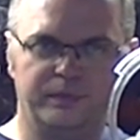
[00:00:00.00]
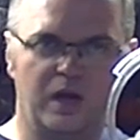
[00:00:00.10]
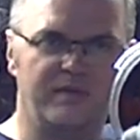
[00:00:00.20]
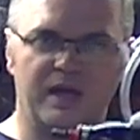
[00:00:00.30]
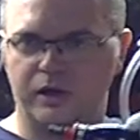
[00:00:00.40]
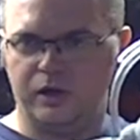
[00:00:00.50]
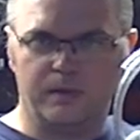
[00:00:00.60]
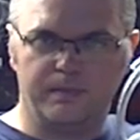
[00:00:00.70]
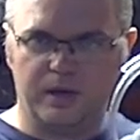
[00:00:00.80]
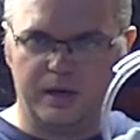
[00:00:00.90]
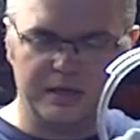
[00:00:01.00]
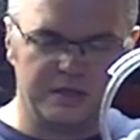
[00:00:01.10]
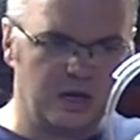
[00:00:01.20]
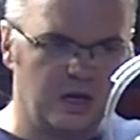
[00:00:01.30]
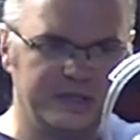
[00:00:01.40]
Either that or you can plug into
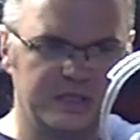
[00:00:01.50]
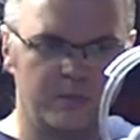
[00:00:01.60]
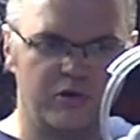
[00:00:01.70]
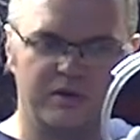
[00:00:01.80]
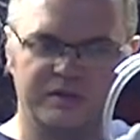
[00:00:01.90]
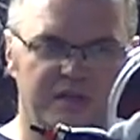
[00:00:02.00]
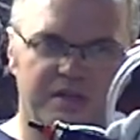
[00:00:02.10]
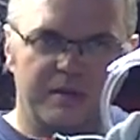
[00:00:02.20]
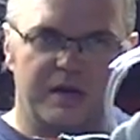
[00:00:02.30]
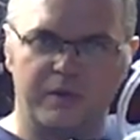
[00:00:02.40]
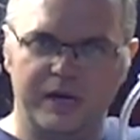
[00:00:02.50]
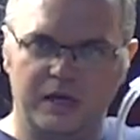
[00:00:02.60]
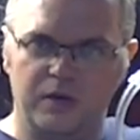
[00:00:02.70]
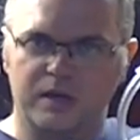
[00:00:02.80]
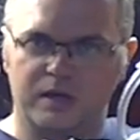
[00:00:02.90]
the line somewhere else. It doesn't matter where you
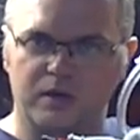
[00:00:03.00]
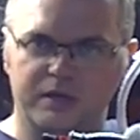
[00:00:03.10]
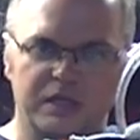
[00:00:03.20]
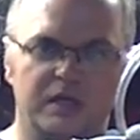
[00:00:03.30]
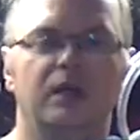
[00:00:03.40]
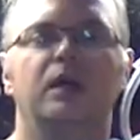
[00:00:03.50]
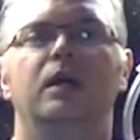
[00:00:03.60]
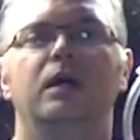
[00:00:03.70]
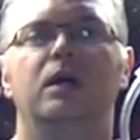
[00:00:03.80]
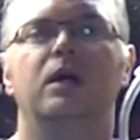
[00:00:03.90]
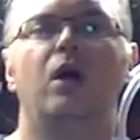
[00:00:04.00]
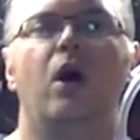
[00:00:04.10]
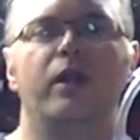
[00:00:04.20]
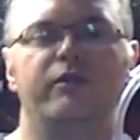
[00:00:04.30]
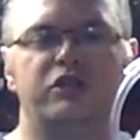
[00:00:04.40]
do it, as long as you're
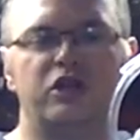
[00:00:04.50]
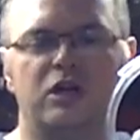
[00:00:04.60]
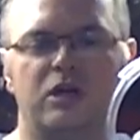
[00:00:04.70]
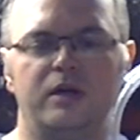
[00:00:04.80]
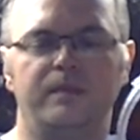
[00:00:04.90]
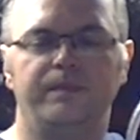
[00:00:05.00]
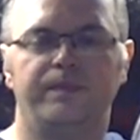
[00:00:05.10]
on the return line.